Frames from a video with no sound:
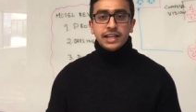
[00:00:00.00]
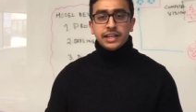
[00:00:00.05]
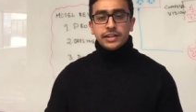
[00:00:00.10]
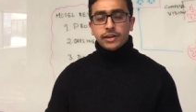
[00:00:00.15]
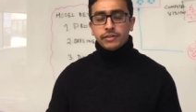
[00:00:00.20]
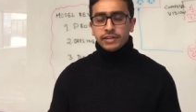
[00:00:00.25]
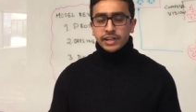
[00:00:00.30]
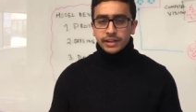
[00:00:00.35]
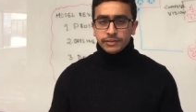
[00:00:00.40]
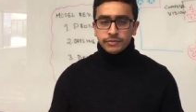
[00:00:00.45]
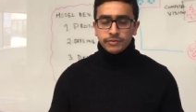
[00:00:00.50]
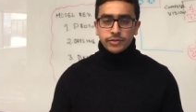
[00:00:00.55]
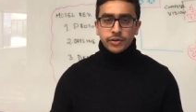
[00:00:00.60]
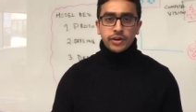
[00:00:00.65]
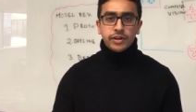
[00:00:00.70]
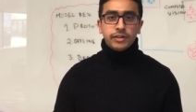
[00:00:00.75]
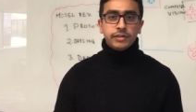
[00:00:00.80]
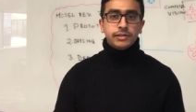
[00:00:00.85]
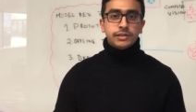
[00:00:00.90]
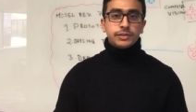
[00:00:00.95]
It only
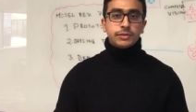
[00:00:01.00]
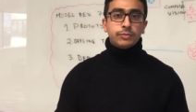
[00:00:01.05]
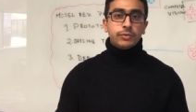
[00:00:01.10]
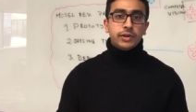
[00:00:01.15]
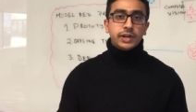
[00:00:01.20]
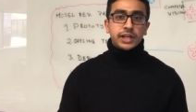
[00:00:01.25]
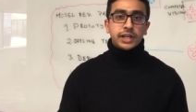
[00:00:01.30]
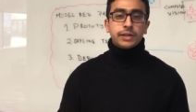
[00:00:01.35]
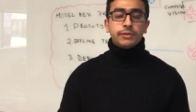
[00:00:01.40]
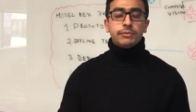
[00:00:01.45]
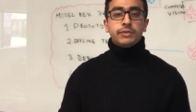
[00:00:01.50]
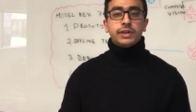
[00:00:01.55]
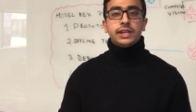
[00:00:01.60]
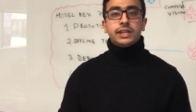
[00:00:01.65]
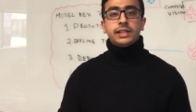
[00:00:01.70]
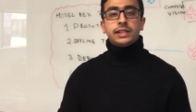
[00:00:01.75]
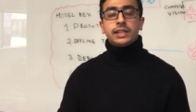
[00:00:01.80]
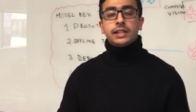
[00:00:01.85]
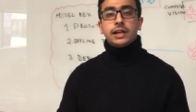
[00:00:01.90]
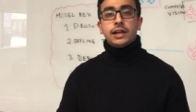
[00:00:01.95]
involves working
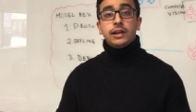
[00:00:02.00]
with